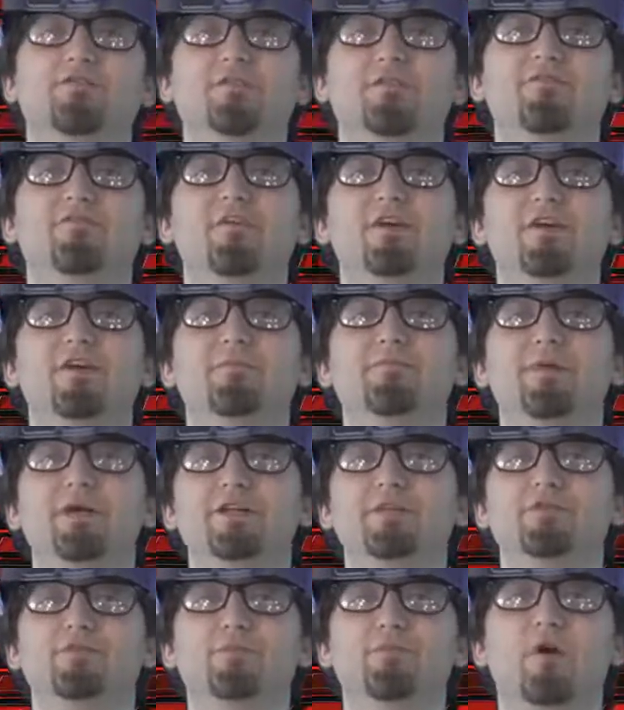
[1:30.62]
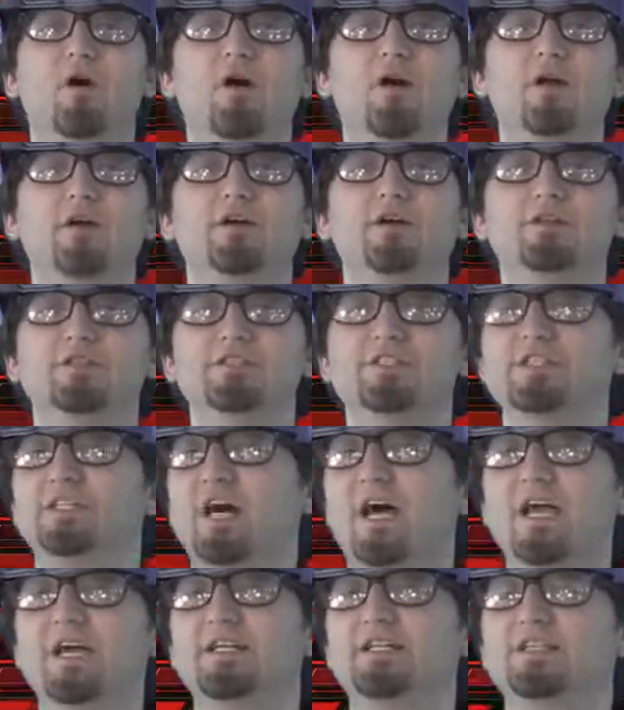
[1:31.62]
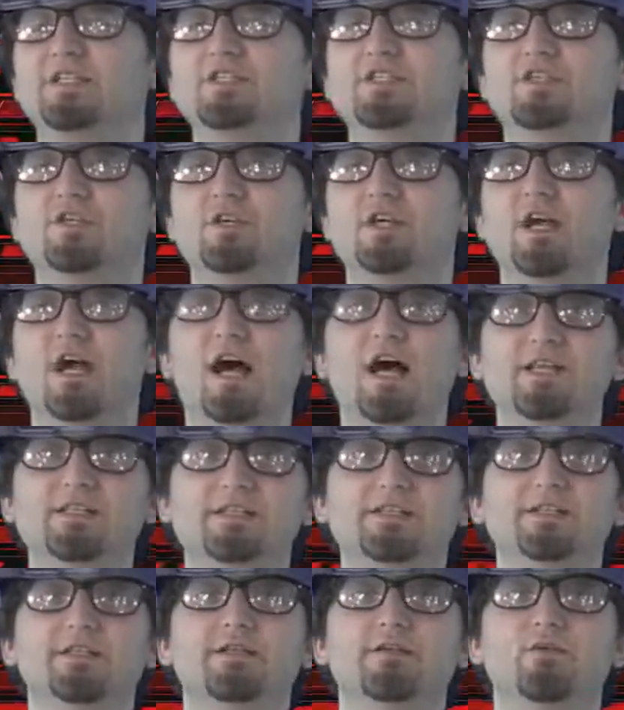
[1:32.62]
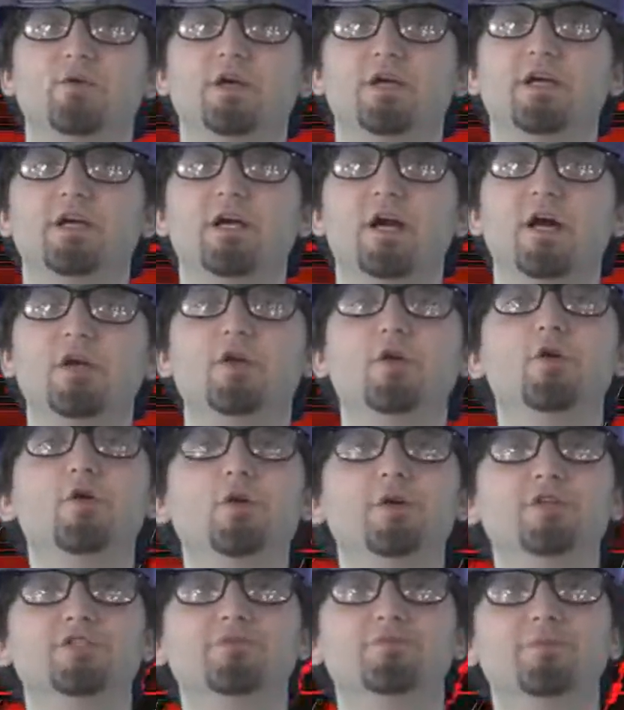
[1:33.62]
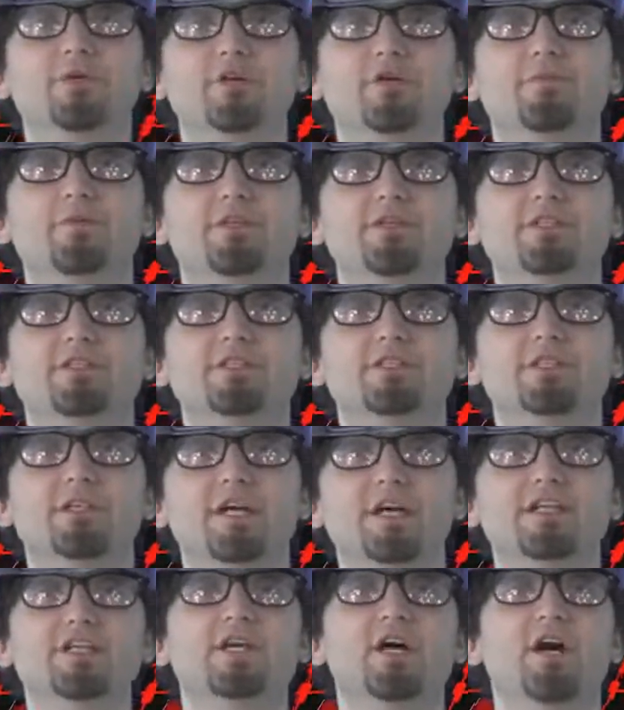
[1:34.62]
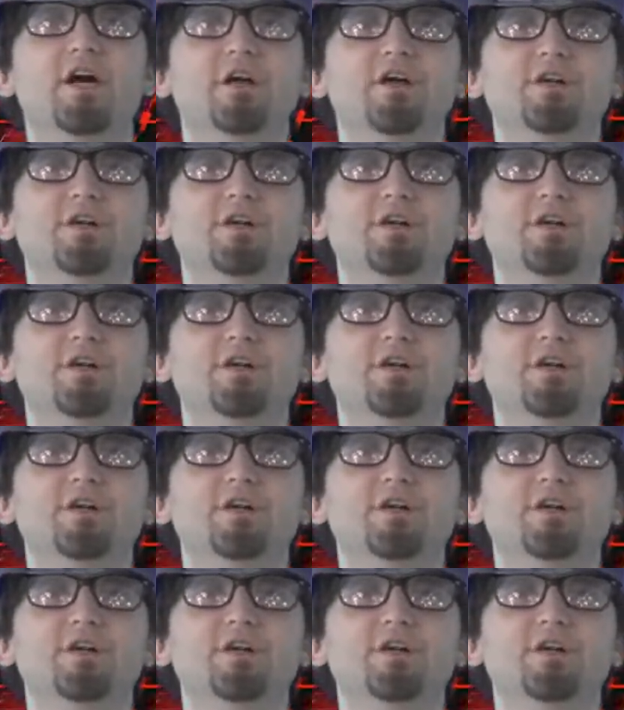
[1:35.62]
of the fundamental particles, scientists are constantly working on new experiments to get to